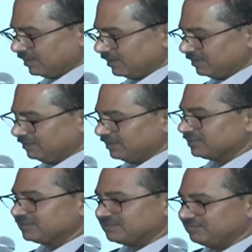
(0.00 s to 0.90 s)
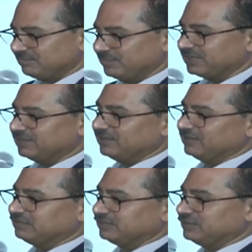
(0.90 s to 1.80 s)
And the other big uh,
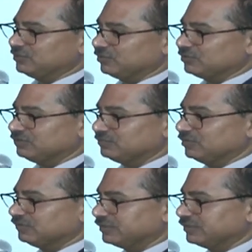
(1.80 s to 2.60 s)
lesson he taught us was